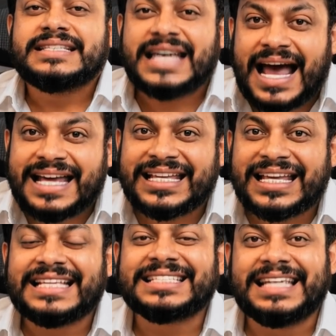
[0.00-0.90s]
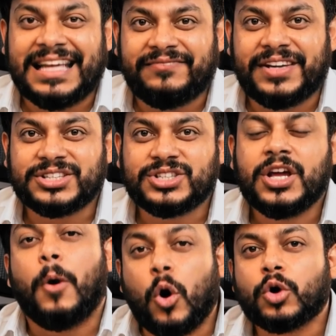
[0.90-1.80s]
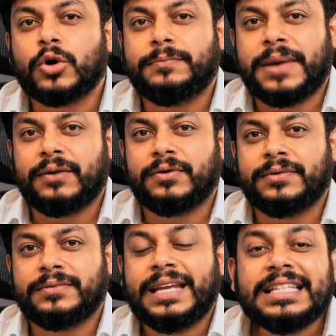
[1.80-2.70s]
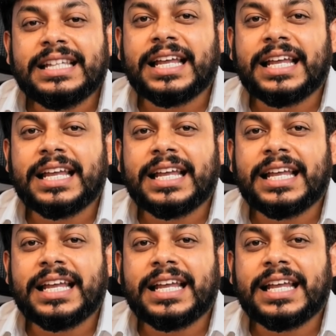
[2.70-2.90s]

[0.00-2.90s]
That is leverage, borrowed power. In